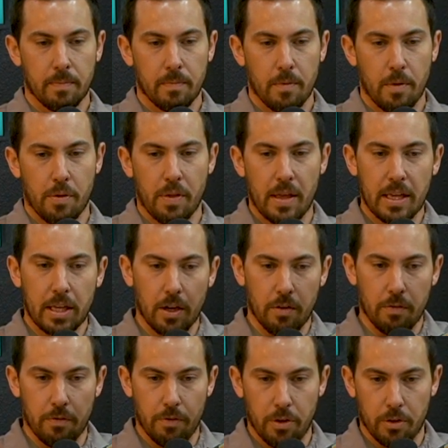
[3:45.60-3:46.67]
think
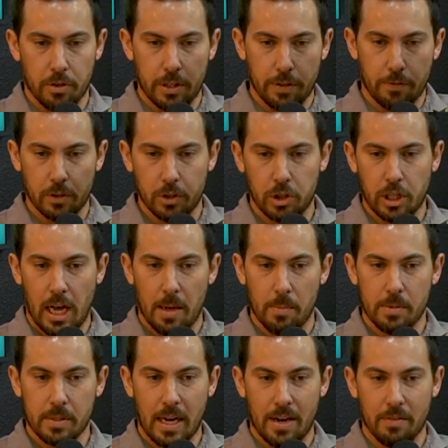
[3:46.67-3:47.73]
of their different
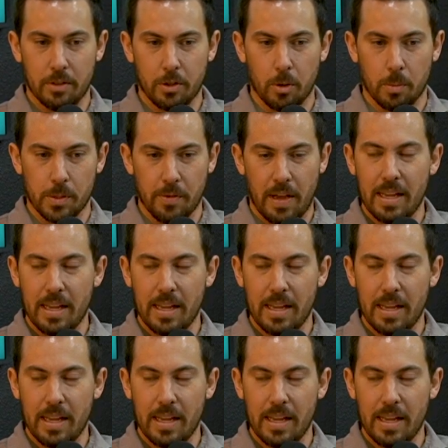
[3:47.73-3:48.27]
jobs kind of in terms of,